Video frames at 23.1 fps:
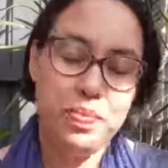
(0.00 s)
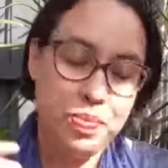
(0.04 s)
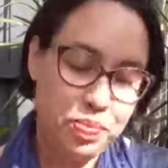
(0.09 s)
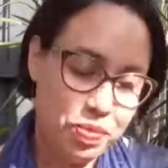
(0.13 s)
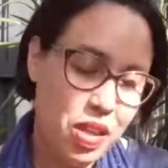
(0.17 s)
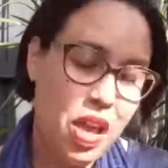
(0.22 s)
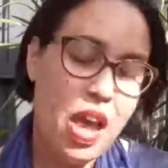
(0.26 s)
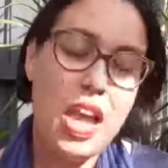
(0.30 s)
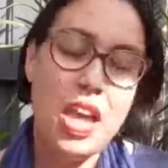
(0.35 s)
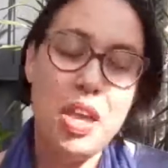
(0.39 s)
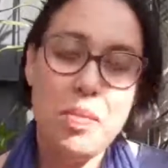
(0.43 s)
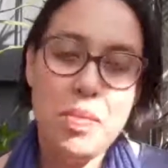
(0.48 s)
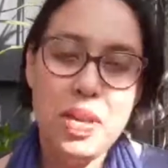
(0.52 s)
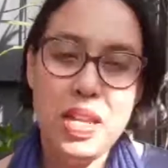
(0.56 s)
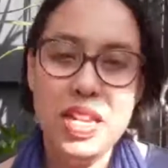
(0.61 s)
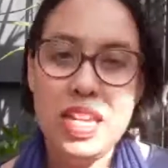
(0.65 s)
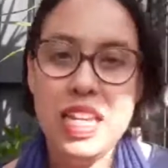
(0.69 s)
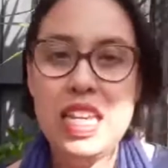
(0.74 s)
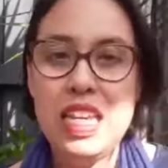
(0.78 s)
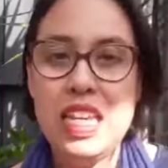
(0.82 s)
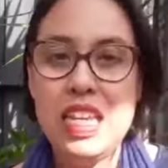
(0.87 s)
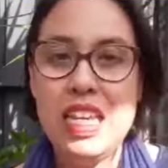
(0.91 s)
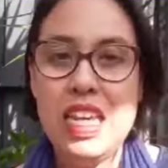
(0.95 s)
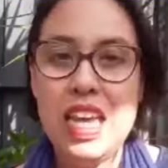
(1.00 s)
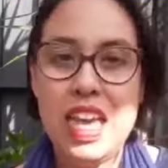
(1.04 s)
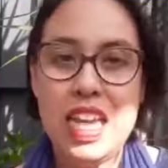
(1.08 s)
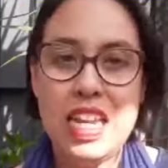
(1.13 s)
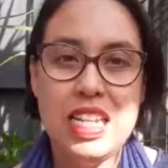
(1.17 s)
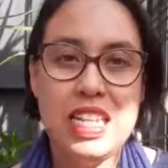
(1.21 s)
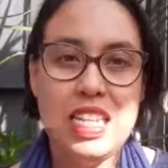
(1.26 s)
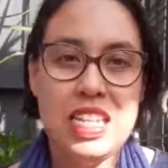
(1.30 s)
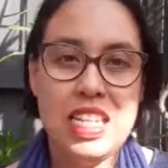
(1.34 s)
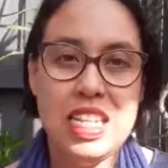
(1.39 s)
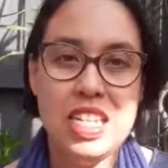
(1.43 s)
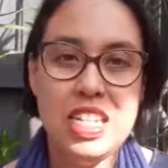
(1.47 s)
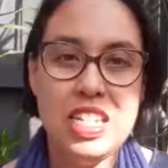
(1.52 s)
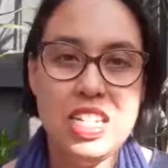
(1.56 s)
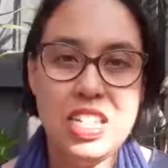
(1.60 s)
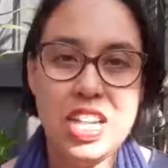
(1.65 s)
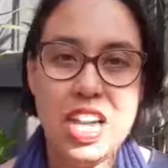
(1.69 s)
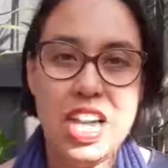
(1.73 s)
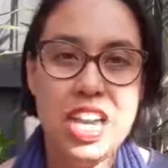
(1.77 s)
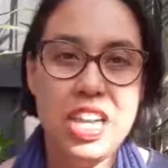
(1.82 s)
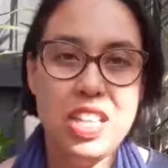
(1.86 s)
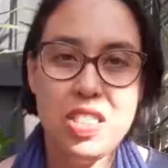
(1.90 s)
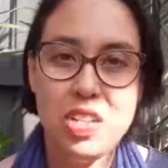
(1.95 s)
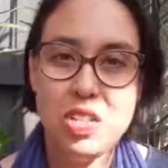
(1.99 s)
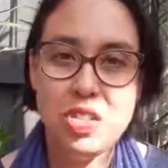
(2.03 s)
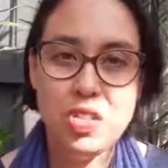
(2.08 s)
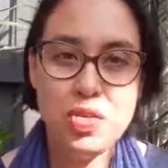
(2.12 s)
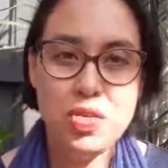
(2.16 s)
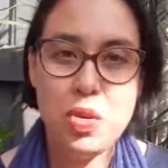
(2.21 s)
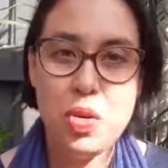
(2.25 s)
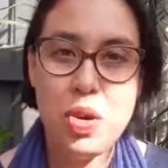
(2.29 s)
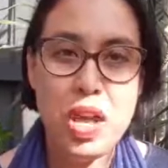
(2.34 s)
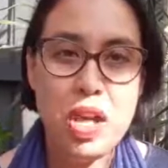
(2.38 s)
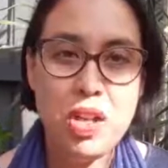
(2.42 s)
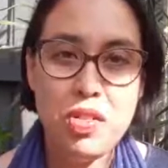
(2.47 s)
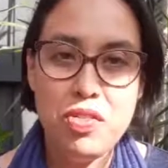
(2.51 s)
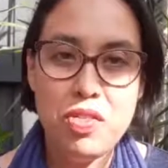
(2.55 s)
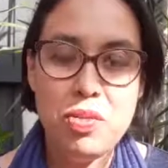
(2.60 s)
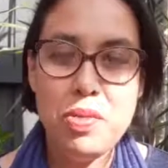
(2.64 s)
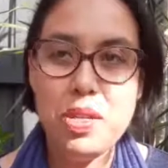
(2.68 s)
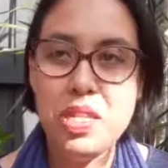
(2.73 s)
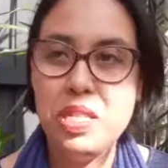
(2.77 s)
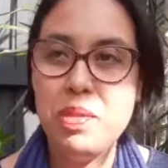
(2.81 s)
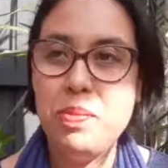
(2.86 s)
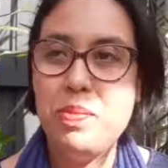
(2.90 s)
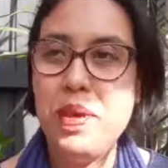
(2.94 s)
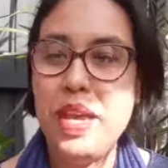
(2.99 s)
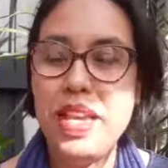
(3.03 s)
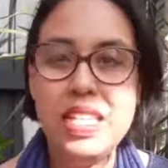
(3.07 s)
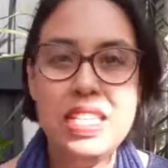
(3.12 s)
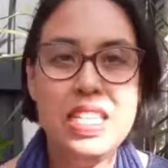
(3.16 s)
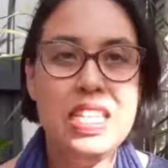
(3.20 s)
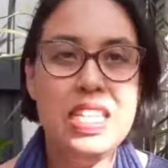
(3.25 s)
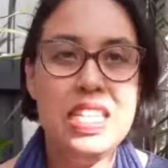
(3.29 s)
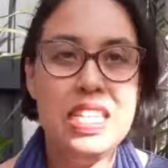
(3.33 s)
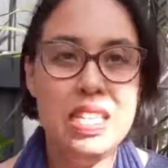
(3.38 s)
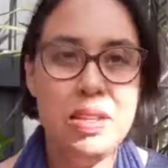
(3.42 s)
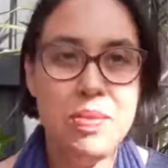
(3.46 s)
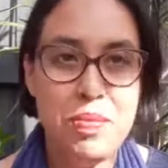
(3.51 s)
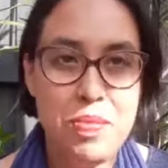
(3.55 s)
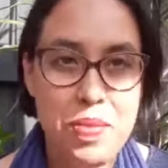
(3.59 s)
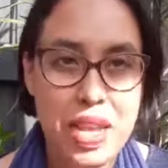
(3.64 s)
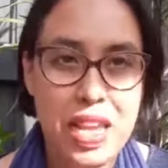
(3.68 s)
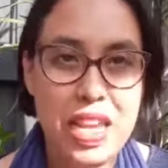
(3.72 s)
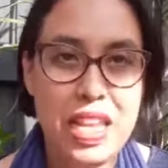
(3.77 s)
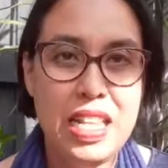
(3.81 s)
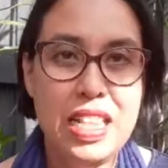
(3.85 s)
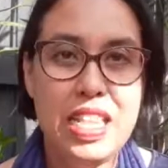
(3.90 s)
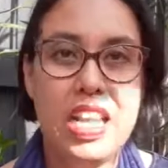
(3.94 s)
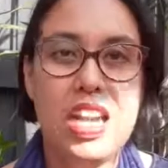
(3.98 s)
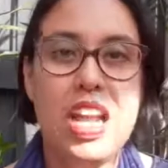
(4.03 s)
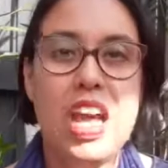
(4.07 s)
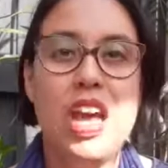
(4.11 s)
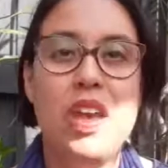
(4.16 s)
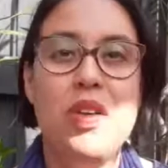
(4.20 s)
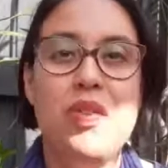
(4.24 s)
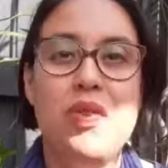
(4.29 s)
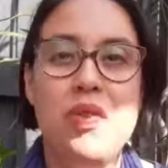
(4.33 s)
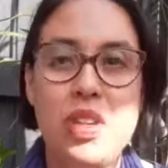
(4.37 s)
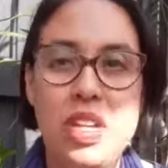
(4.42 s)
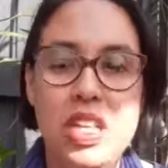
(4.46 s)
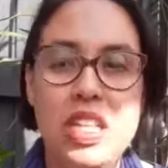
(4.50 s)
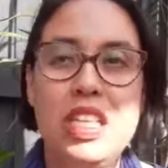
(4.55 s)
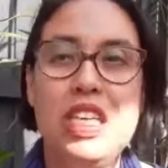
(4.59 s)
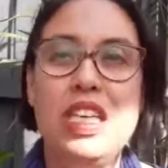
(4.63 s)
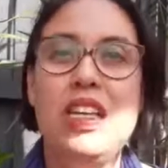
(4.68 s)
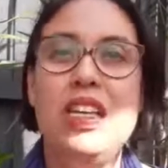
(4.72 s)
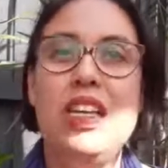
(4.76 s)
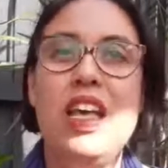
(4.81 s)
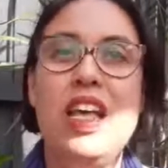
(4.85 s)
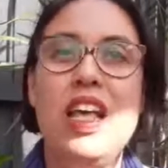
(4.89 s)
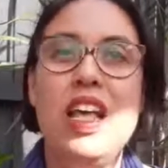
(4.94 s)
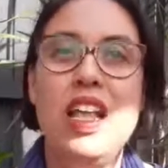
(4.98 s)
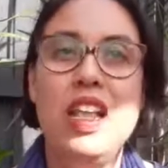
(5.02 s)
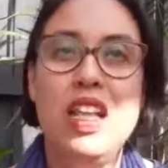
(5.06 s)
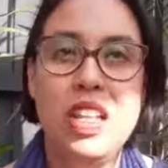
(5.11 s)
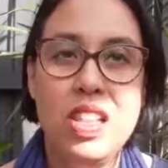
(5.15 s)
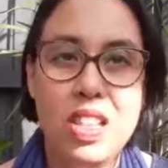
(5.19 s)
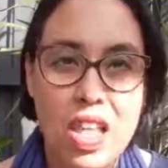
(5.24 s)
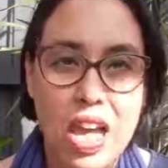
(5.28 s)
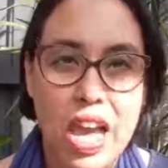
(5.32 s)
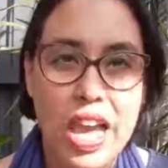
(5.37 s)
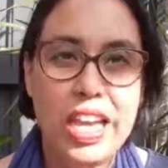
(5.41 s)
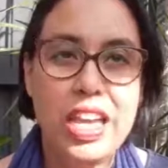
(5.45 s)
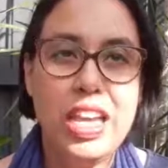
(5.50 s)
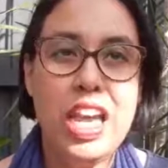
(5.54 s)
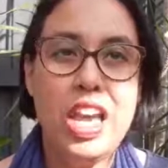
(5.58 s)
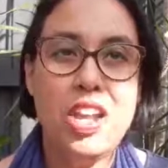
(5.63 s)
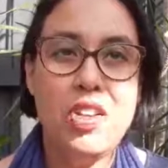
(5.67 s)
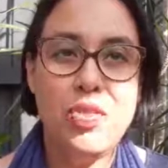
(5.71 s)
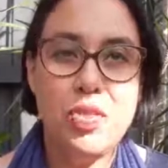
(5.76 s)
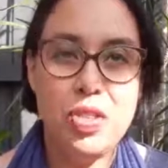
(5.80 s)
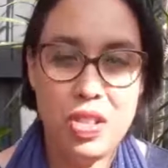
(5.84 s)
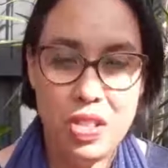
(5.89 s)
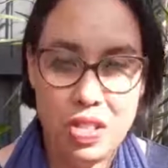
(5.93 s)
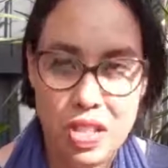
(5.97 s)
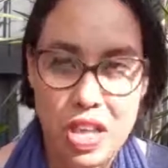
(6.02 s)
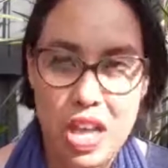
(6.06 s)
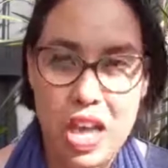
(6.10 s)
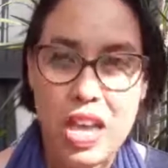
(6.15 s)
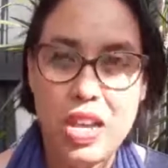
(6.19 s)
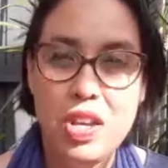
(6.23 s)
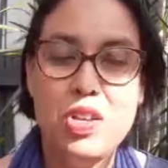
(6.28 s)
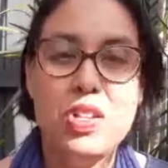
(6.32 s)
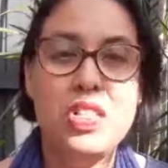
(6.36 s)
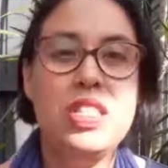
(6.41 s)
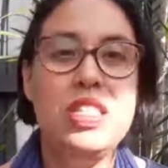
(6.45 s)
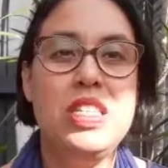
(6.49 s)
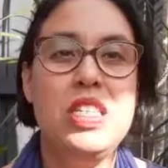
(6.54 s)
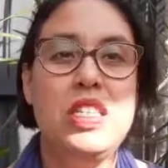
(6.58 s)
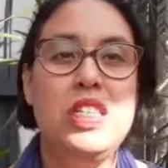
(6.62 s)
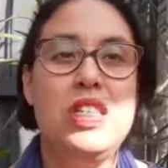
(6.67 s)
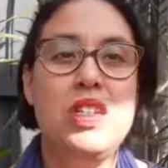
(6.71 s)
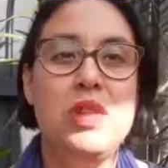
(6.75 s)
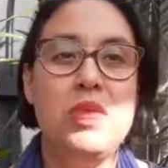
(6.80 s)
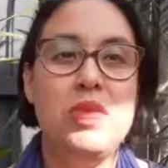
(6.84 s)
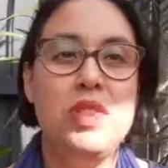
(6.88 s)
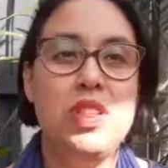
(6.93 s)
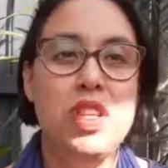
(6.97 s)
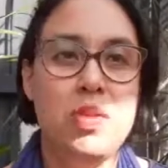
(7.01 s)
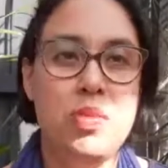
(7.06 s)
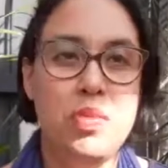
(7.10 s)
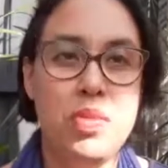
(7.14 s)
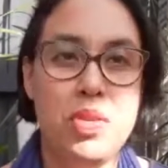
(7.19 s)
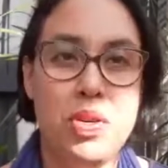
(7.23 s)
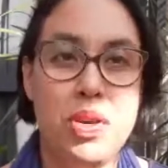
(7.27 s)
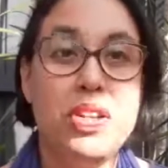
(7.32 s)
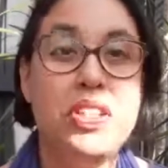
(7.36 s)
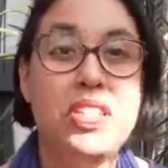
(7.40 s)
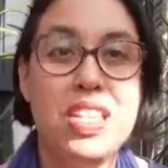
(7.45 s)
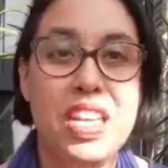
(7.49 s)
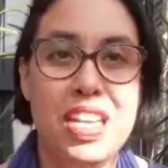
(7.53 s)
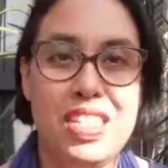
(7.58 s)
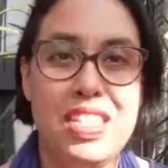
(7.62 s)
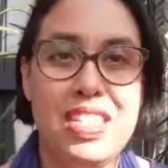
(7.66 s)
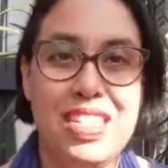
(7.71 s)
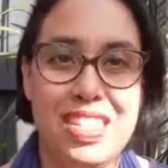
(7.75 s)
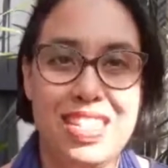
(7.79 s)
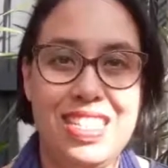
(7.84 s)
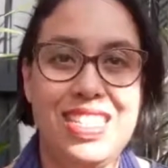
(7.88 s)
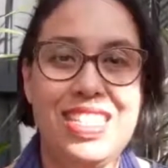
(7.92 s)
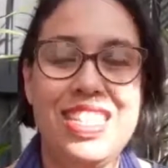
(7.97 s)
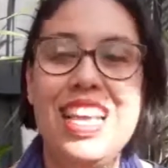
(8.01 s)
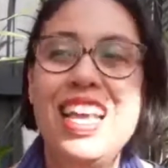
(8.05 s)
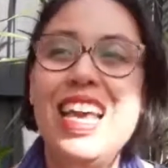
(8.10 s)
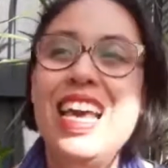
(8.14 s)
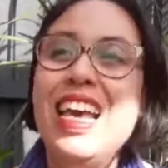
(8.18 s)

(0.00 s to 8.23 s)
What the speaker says: I am an ENTJ. Those 4 alphabets basically mean that I really like and rely on systems and processes.